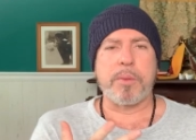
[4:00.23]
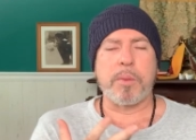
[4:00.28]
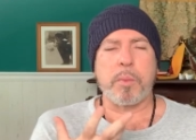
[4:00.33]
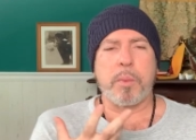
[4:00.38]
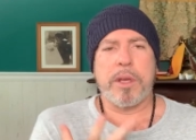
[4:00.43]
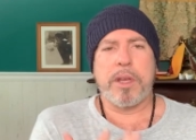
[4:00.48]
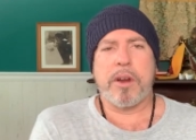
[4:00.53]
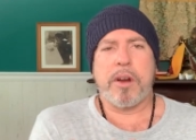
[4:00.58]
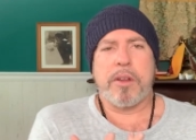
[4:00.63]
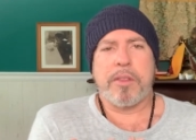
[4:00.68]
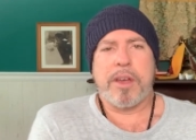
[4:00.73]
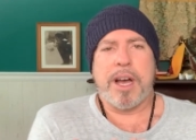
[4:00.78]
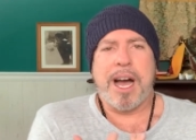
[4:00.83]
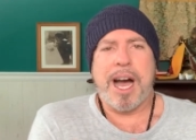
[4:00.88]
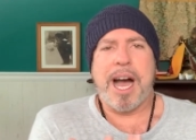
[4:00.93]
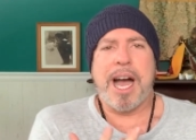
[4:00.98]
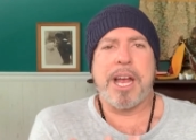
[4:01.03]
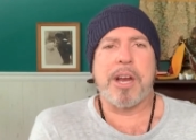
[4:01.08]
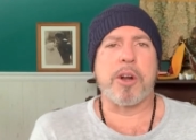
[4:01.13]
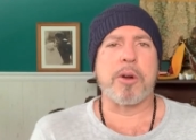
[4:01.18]
we are the
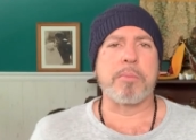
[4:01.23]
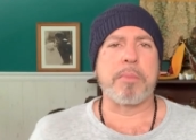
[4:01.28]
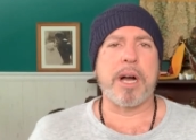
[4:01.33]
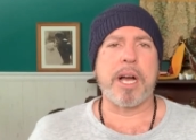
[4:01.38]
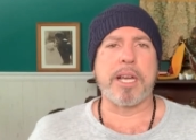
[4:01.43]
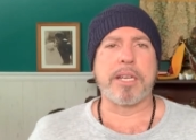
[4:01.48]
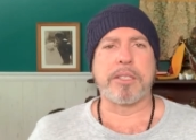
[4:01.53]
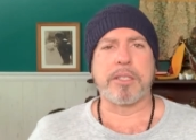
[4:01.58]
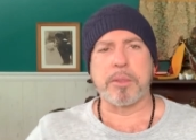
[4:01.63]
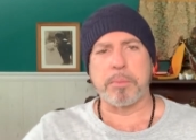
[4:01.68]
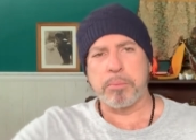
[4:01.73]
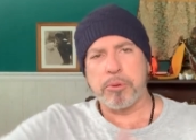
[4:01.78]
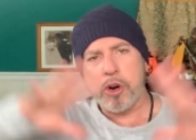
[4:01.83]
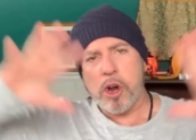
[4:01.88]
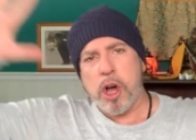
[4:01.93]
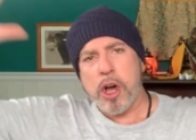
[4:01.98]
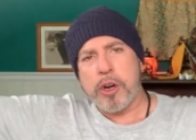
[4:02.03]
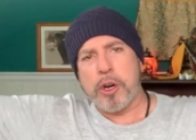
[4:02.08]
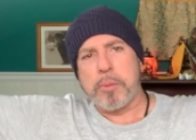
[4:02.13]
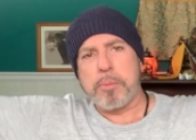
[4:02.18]
higher mind, the
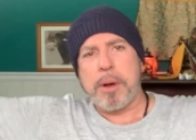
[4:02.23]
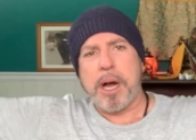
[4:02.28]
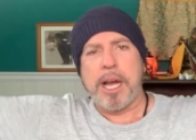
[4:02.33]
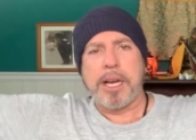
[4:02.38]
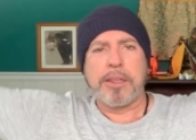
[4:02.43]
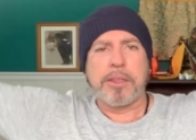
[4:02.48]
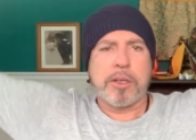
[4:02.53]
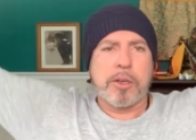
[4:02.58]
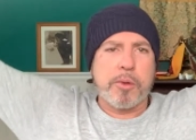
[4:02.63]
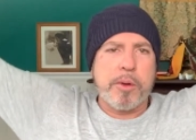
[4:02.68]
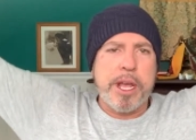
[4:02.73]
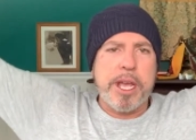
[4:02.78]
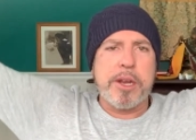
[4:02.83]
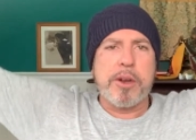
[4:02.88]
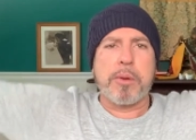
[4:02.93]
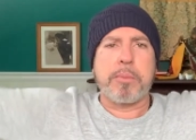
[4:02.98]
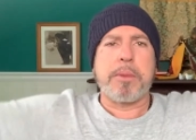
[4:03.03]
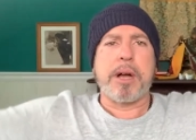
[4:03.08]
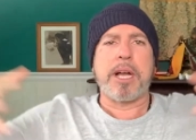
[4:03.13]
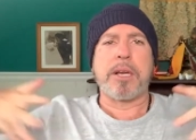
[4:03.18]
broader mind, the
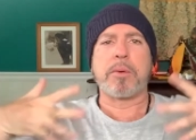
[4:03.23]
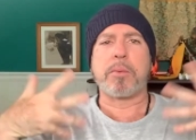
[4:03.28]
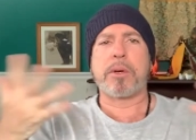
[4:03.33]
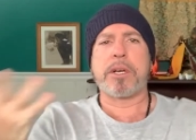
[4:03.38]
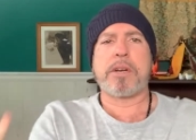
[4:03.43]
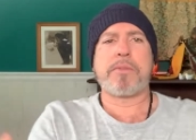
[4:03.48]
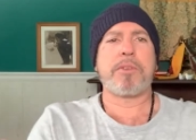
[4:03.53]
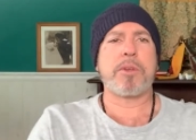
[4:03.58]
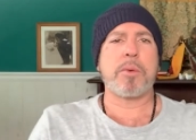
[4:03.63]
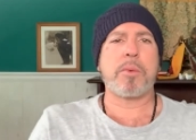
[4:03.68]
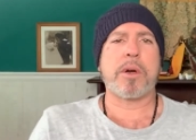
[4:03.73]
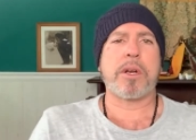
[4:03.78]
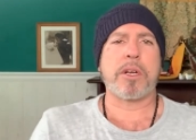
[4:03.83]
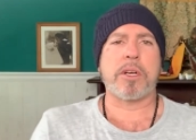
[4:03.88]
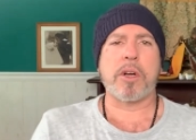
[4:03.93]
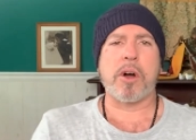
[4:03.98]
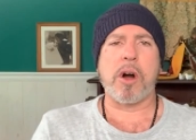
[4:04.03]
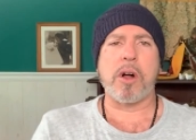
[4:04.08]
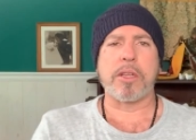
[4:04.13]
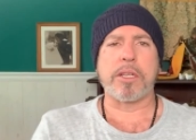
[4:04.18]
greater mind, whatever you want to
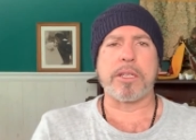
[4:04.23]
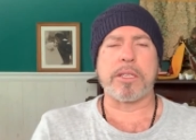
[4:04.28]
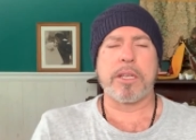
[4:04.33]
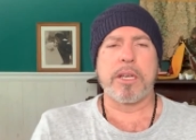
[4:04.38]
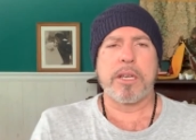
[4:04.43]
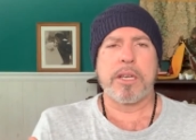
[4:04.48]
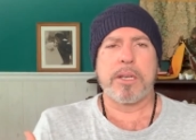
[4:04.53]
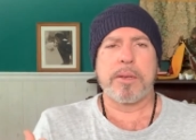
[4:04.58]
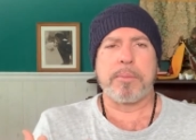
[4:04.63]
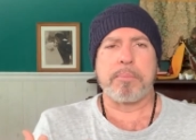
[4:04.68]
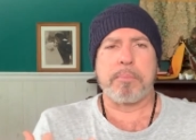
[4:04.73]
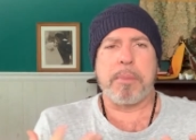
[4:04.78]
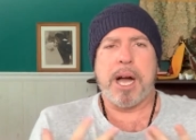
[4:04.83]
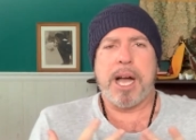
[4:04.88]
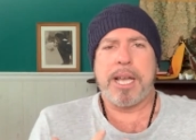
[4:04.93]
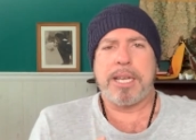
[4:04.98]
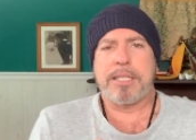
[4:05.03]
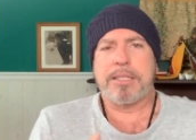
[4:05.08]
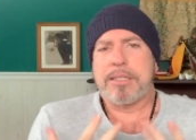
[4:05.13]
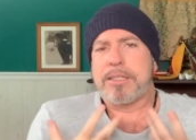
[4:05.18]
call it.
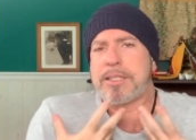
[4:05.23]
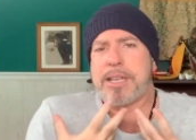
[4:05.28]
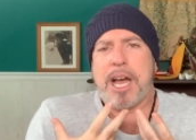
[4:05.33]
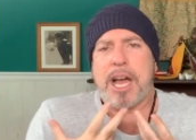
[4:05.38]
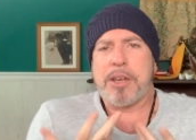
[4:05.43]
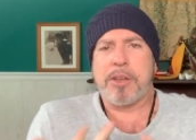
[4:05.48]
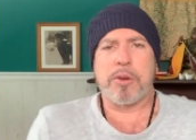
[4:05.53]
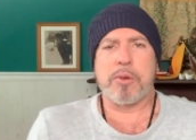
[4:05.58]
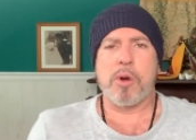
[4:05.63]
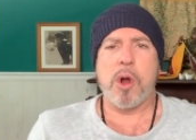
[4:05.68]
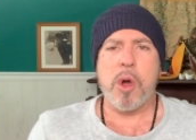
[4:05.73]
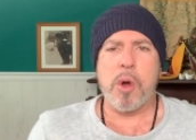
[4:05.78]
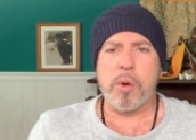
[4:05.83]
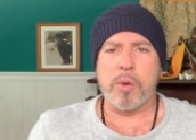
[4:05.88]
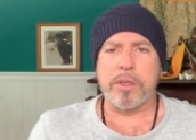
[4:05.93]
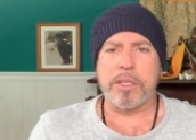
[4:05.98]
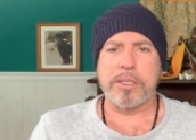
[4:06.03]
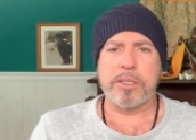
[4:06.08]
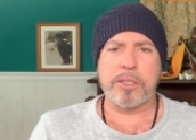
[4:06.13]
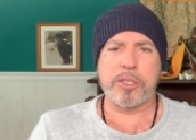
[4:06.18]
Mind is not your
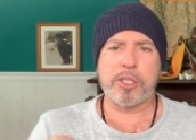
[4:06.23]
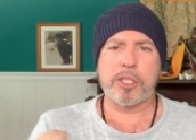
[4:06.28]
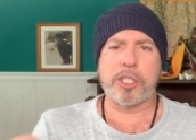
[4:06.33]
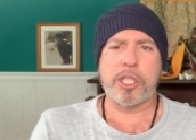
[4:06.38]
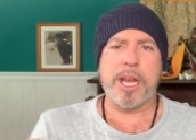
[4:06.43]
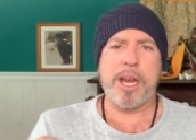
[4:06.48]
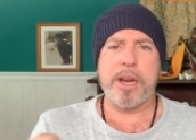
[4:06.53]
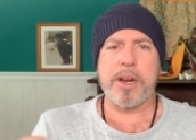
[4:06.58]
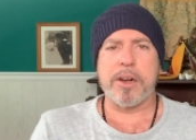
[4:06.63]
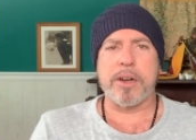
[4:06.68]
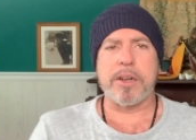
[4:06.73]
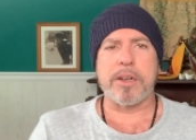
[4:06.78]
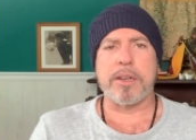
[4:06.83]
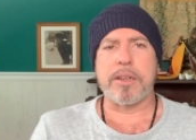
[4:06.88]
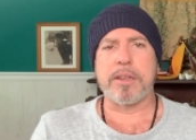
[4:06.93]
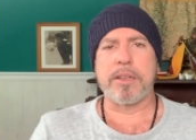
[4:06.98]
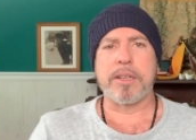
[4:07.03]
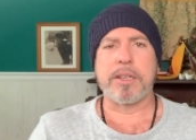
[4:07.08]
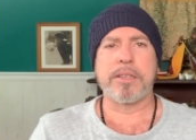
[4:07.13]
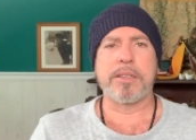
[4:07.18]
own, it's shared,
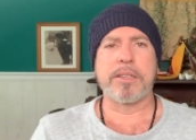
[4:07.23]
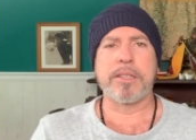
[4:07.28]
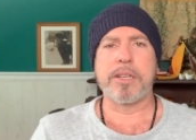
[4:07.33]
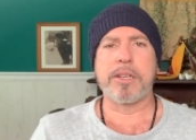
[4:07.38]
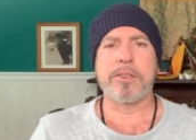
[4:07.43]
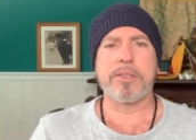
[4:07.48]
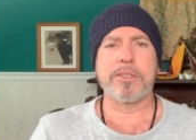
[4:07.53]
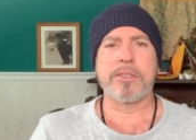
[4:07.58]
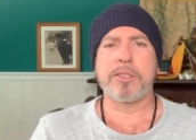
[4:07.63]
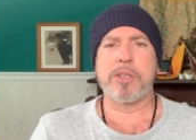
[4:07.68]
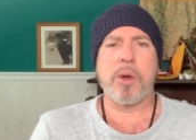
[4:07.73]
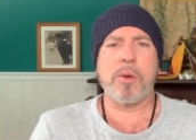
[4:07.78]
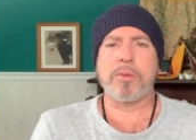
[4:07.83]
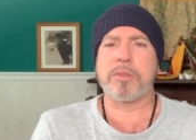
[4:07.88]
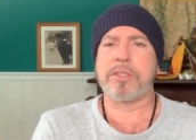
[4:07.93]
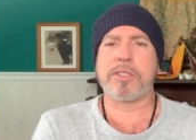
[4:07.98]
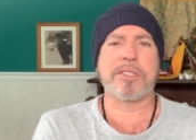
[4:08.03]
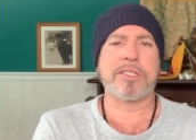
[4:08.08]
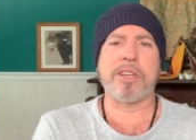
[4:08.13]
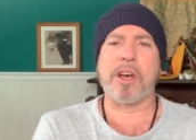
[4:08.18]
and there's no
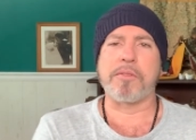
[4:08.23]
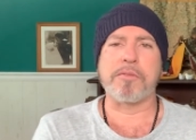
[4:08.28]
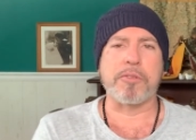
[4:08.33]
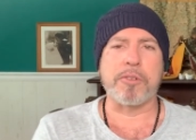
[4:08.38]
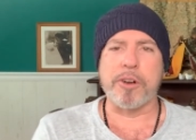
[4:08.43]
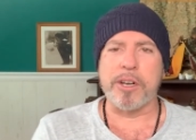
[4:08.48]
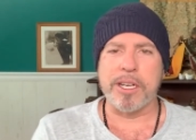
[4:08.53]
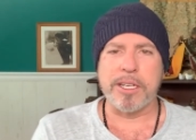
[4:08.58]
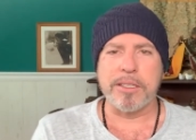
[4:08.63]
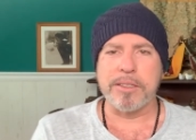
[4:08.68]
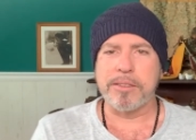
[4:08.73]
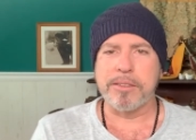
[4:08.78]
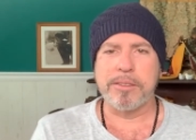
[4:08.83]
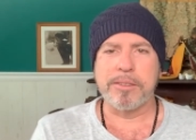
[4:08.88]
suffering.